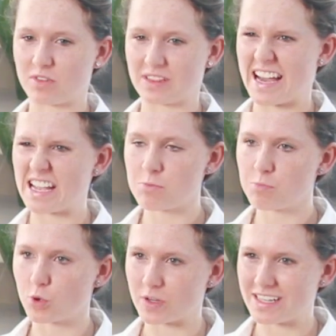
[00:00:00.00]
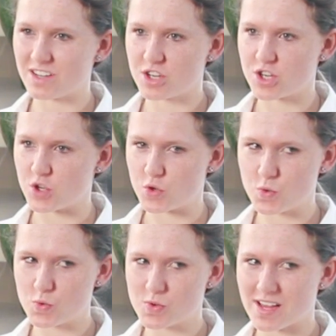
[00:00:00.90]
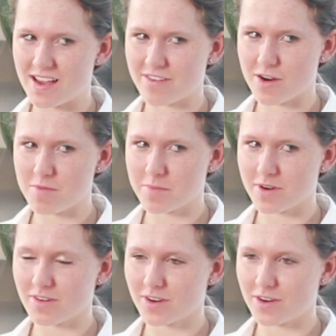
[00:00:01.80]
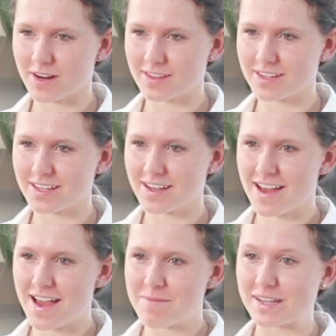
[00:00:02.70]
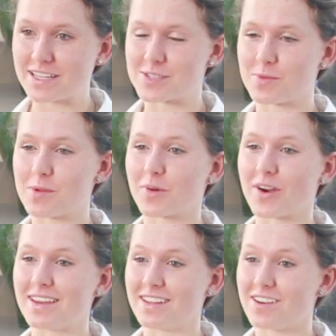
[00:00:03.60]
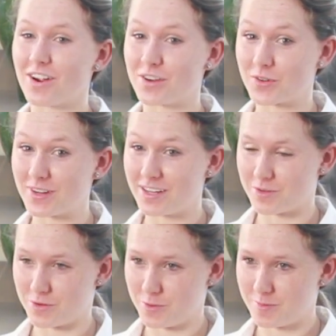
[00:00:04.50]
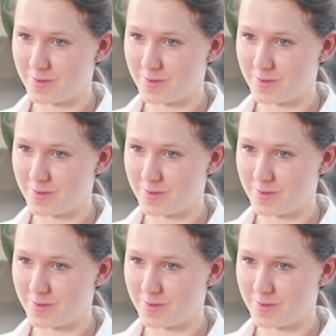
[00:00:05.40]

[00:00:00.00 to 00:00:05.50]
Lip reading: lime green shoes, if I remember correctly, because we were a neon green group.